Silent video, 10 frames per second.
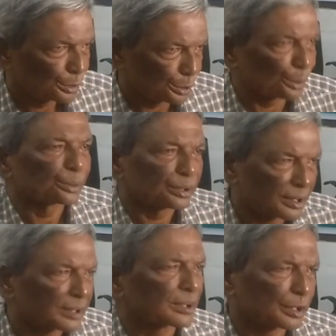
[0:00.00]
So
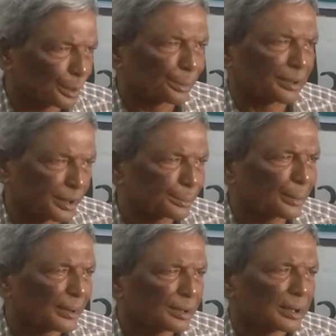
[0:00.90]
this is our
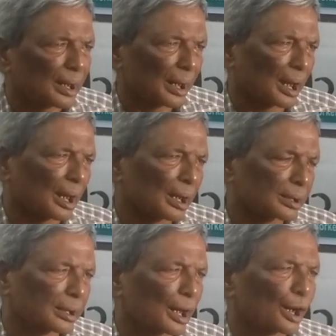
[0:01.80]
demand,
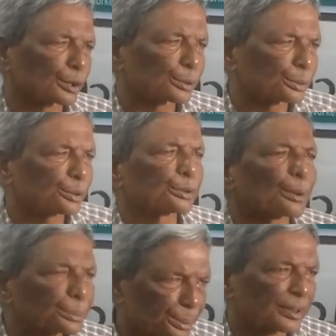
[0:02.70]
and we
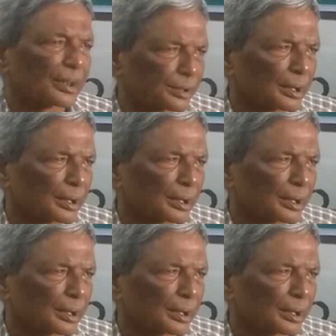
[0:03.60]
hope that